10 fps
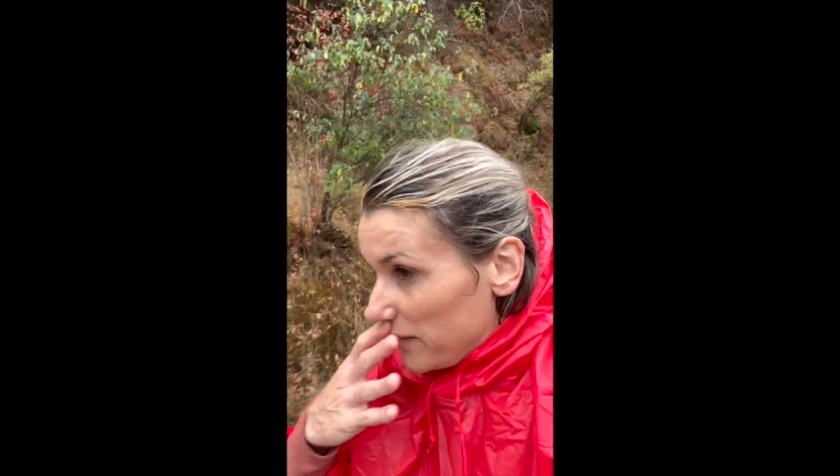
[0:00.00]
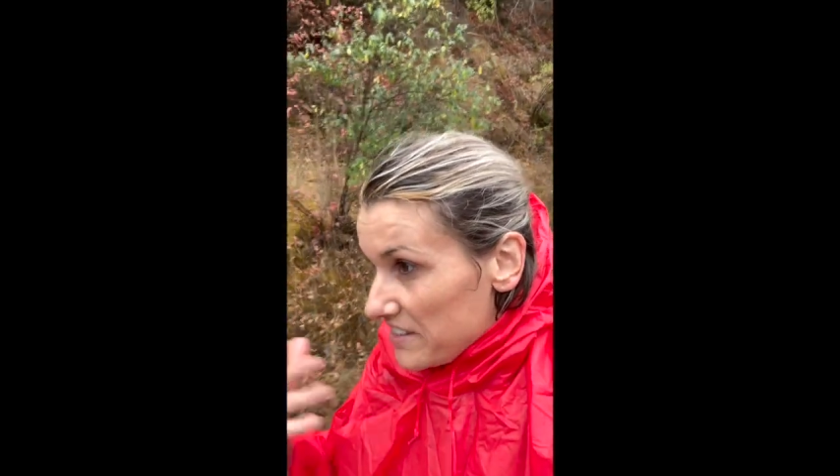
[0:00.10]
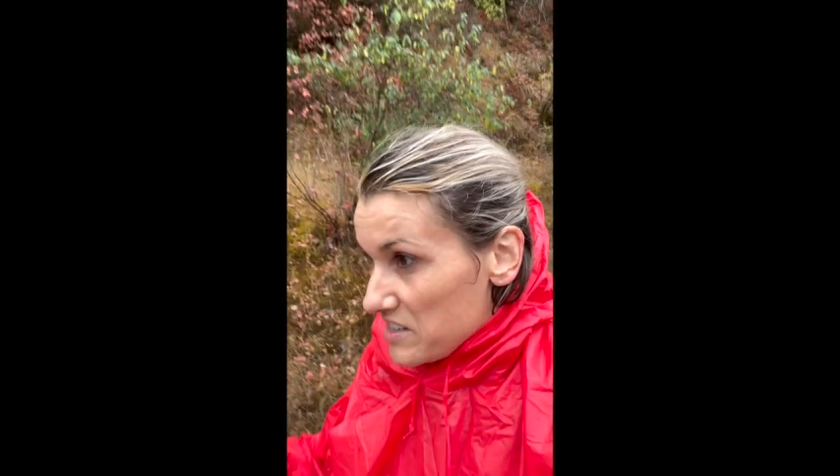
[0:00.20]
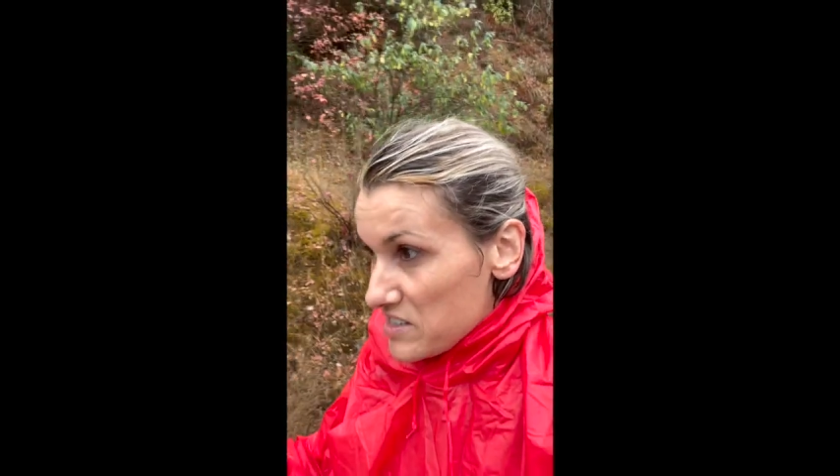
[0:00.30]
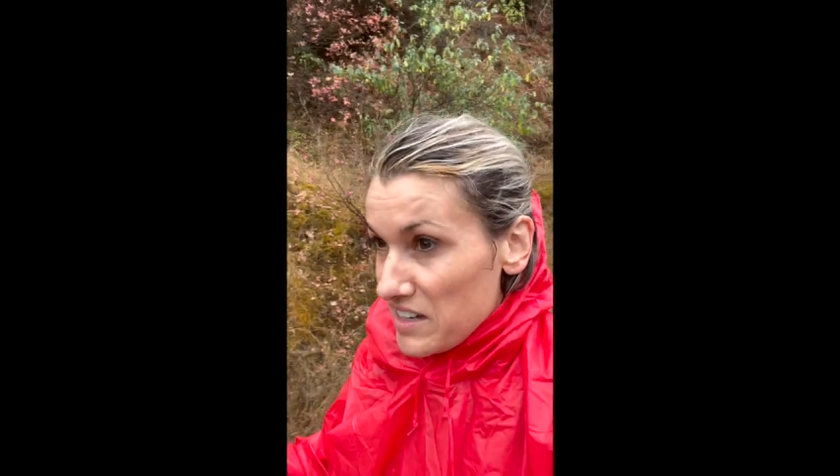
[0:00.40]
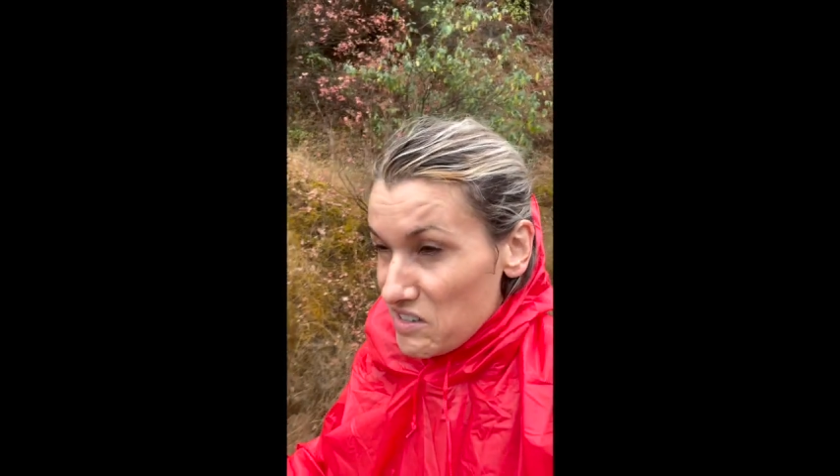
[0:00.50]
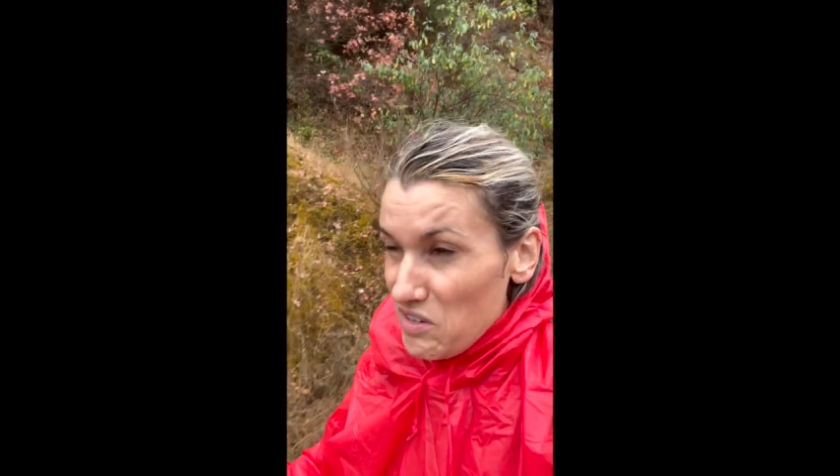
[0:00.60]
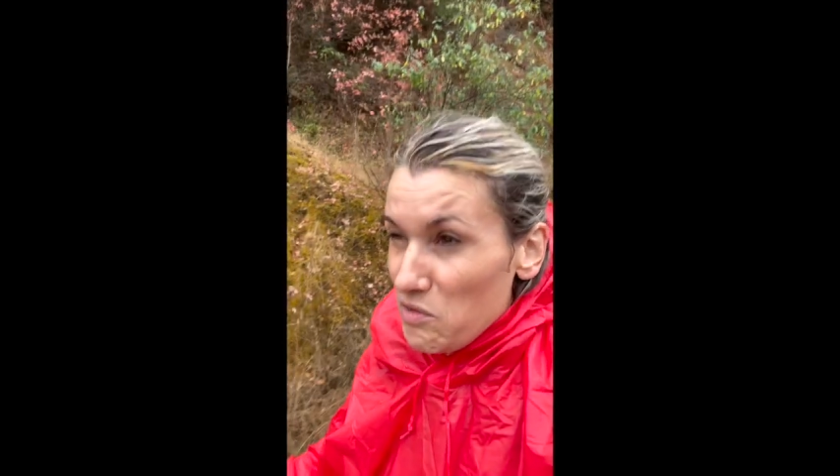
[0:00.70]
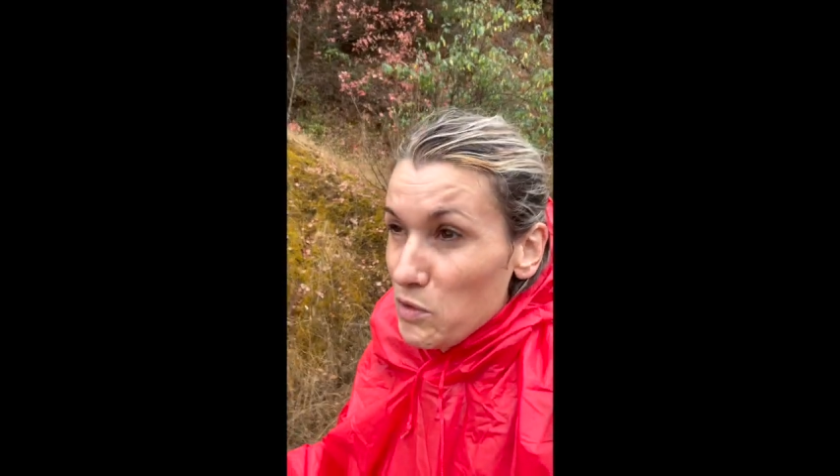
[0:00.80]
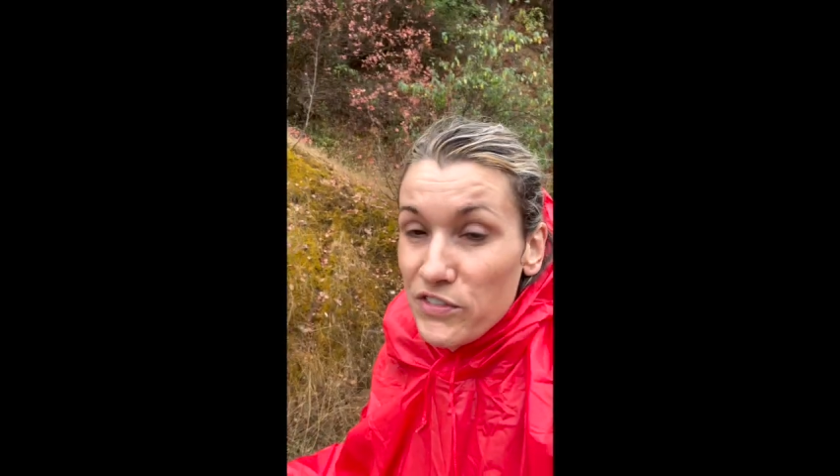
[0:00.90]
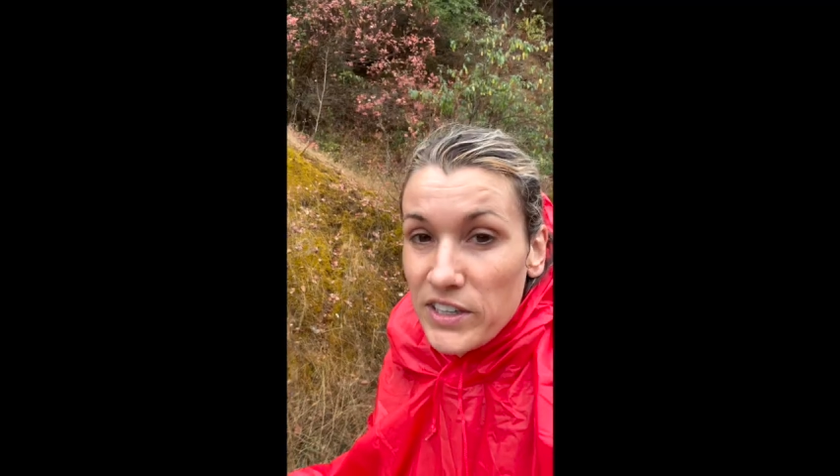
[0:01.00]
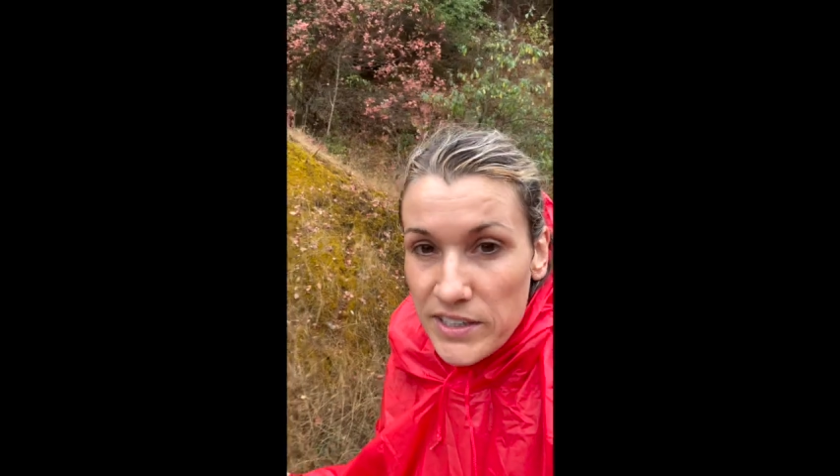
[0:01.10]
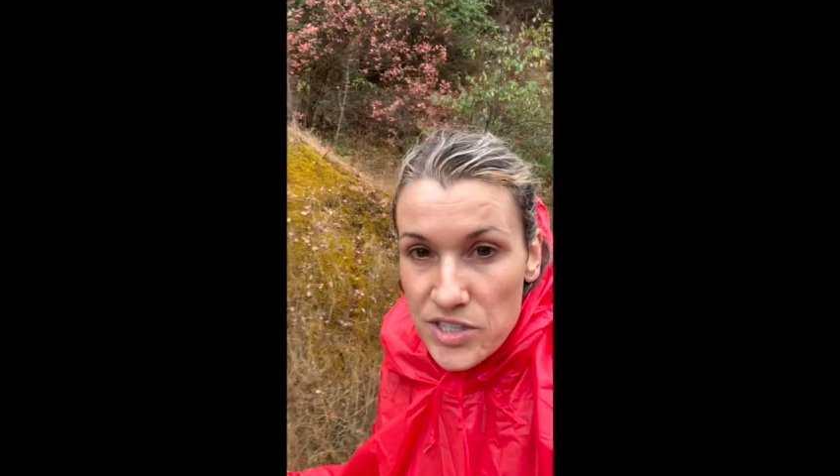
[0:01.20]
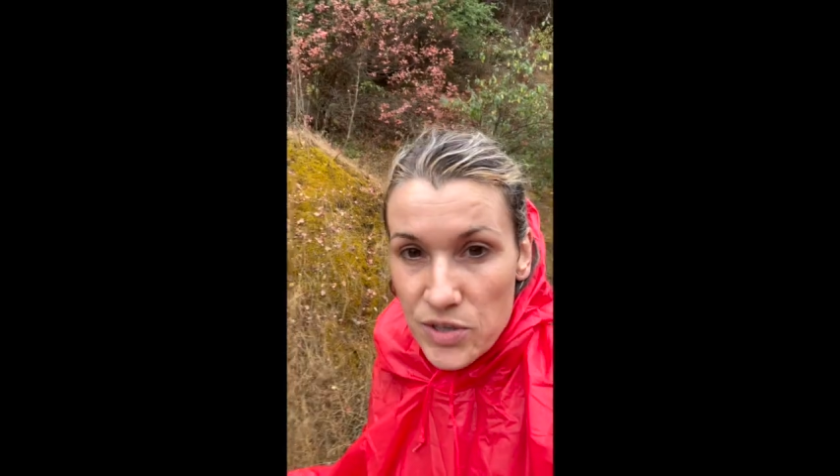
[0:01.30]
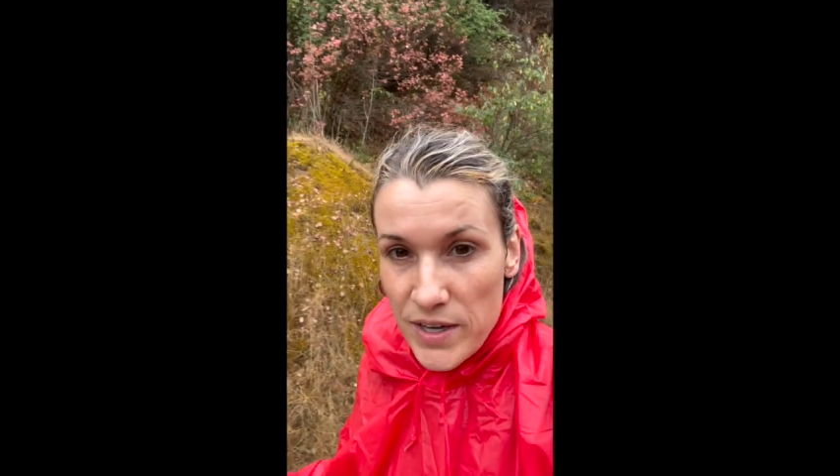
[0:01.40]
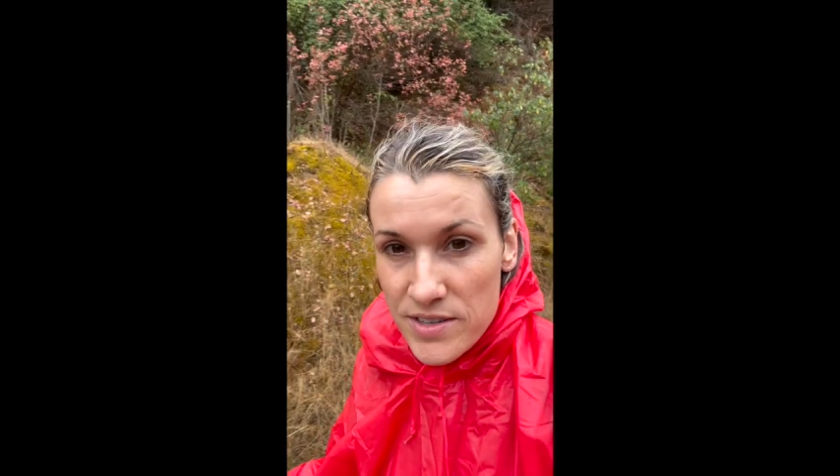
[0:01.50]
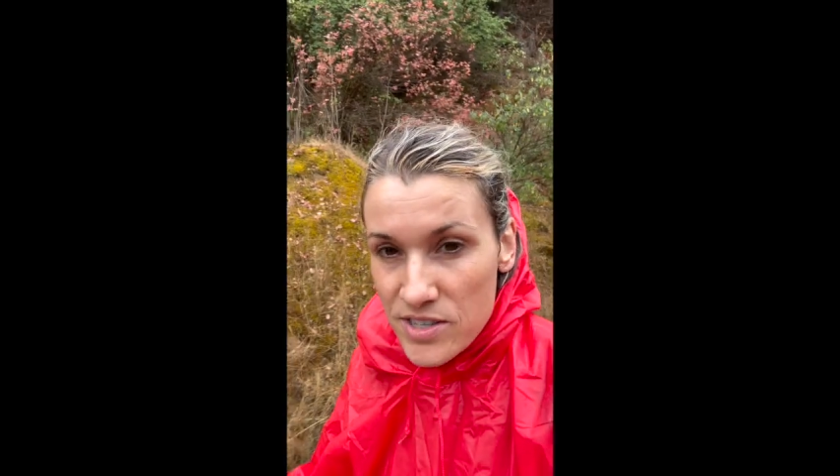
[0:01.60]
is revealing to us.